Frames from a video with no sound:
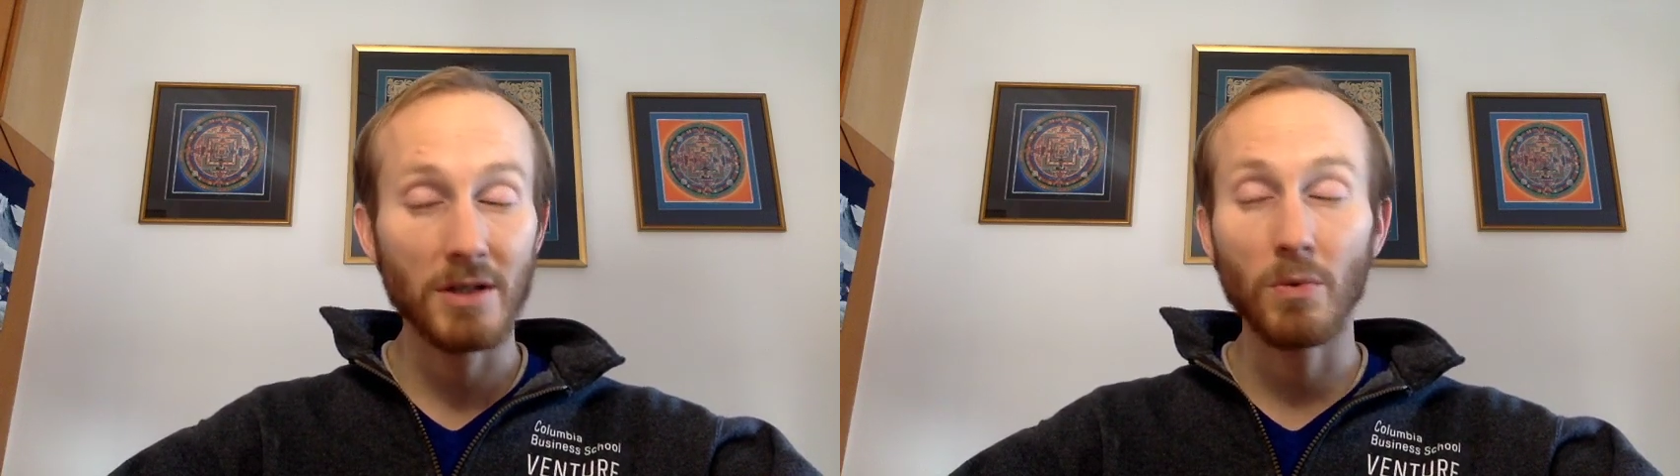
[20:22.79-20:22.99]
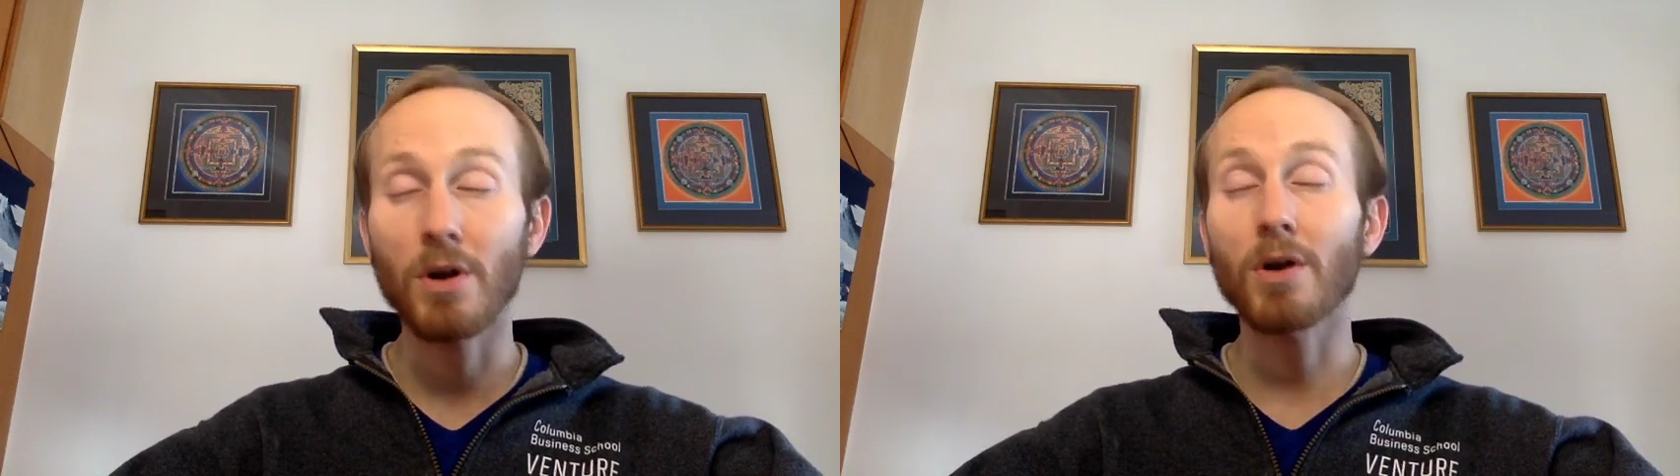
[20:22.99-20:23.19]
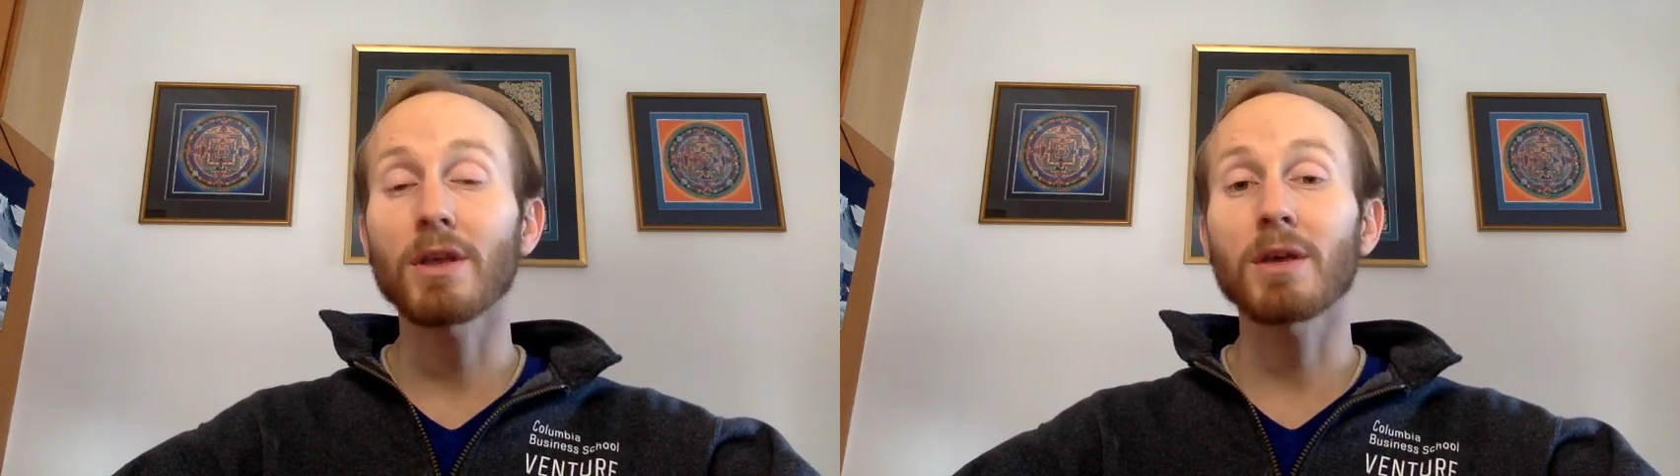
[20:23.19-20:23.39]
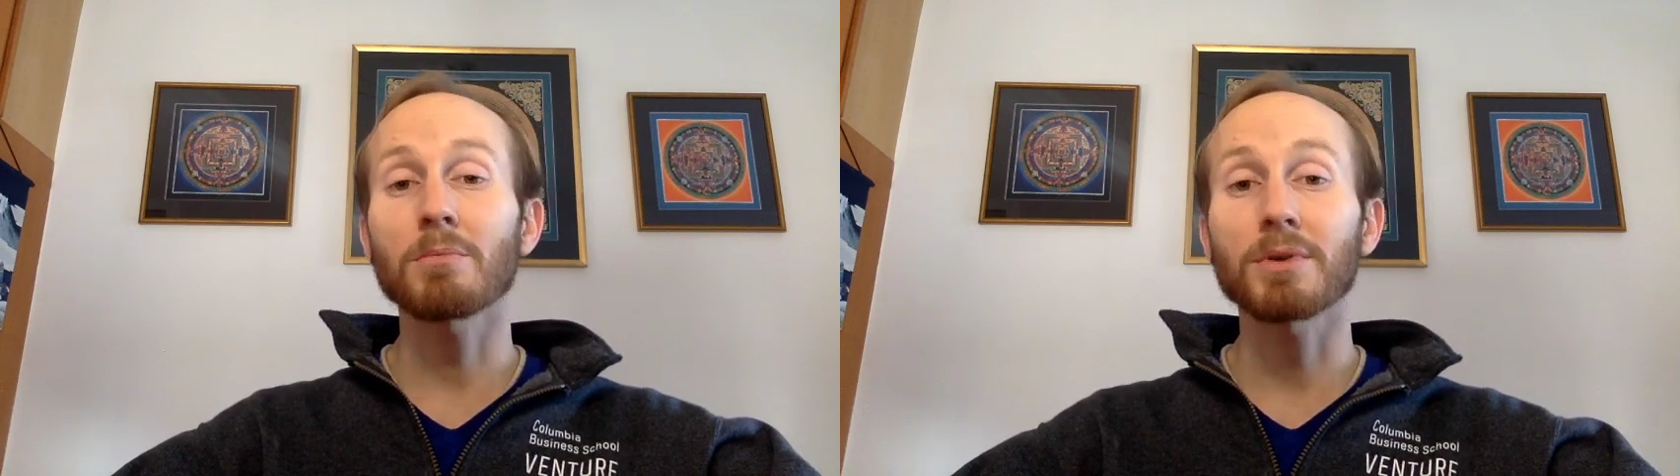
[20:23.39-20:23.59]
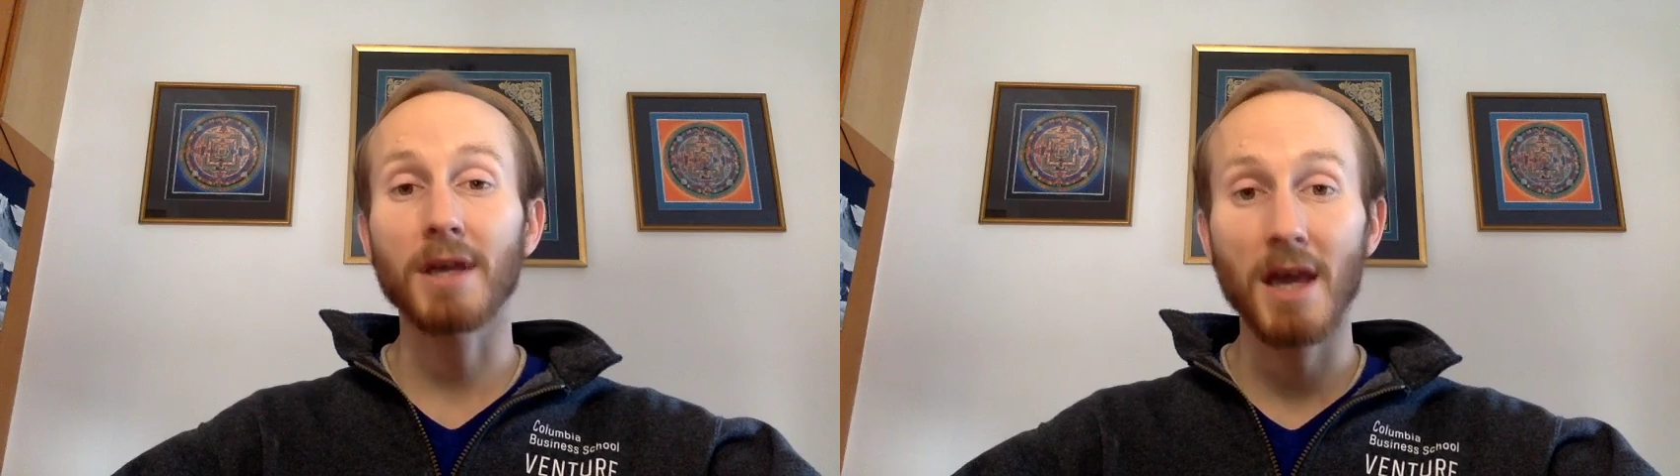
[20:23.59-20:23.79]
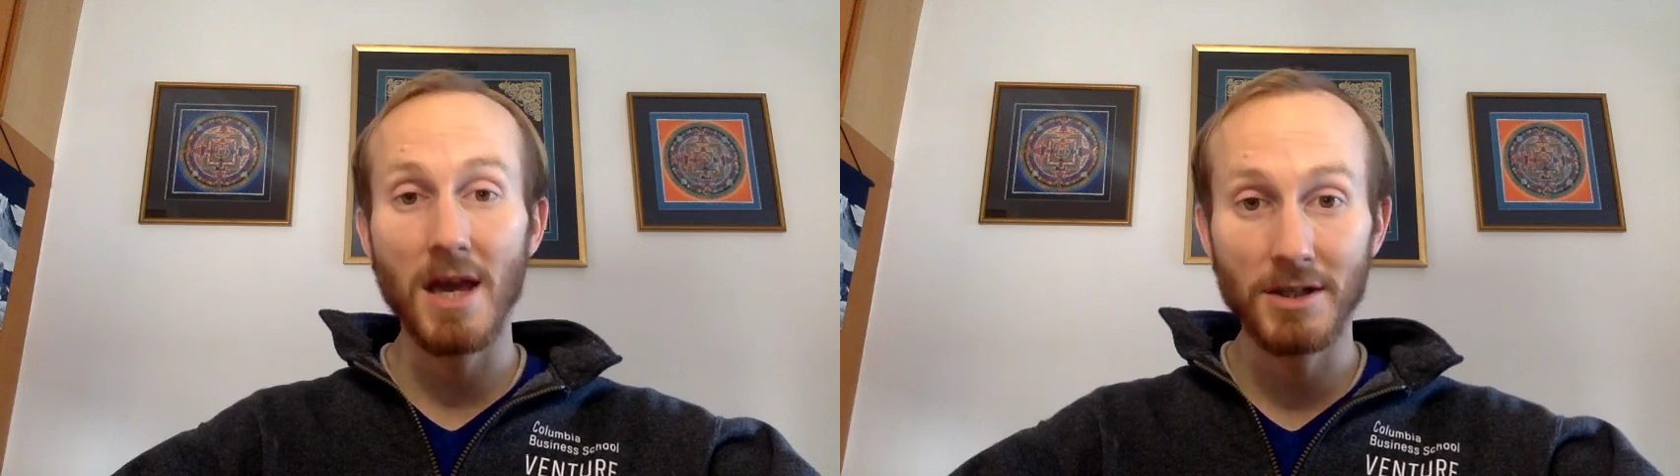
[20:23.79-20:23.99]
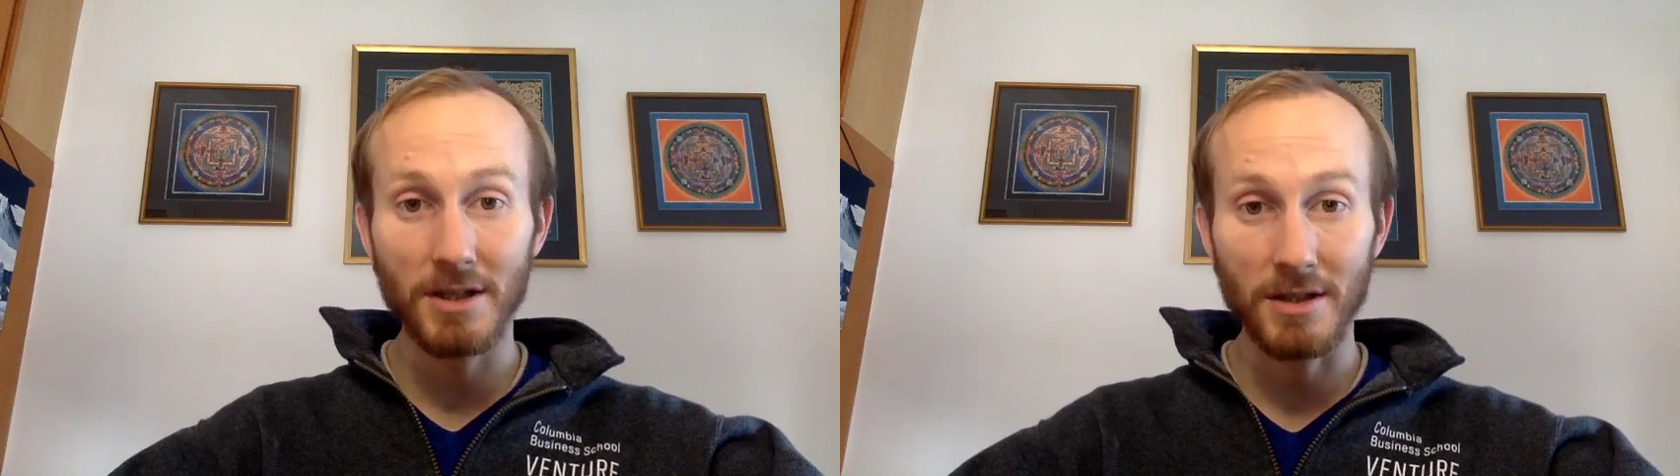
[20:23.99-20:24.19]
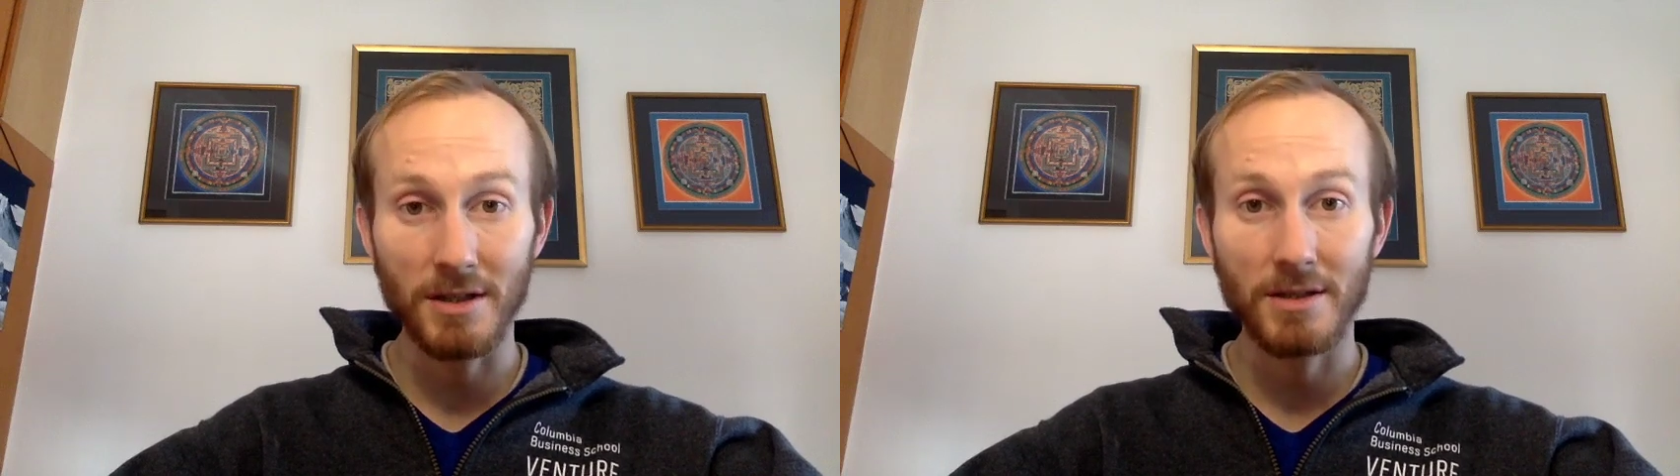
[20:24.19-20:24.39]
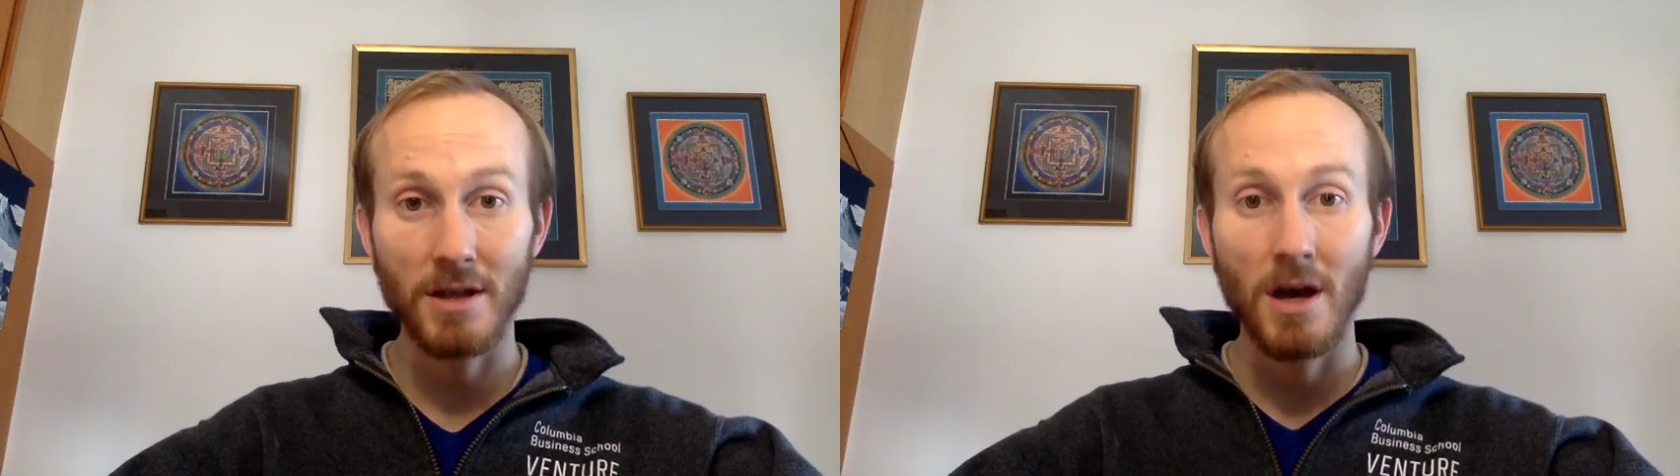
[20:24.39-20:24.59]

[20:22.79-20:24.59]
what are the implications